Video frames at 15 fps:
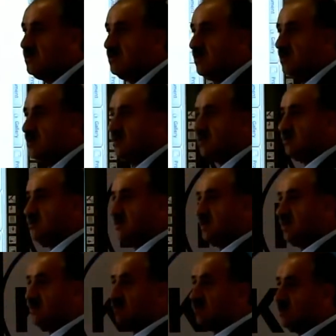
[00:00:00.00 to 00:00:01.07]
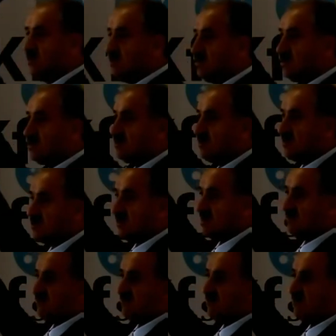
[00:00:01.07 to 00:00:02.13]
You connect one unit to the top
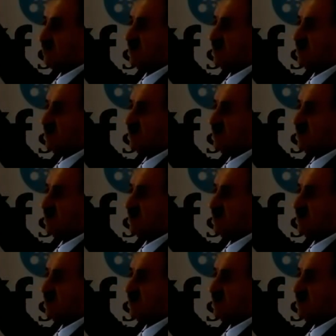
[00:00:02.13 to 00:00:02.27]
floor,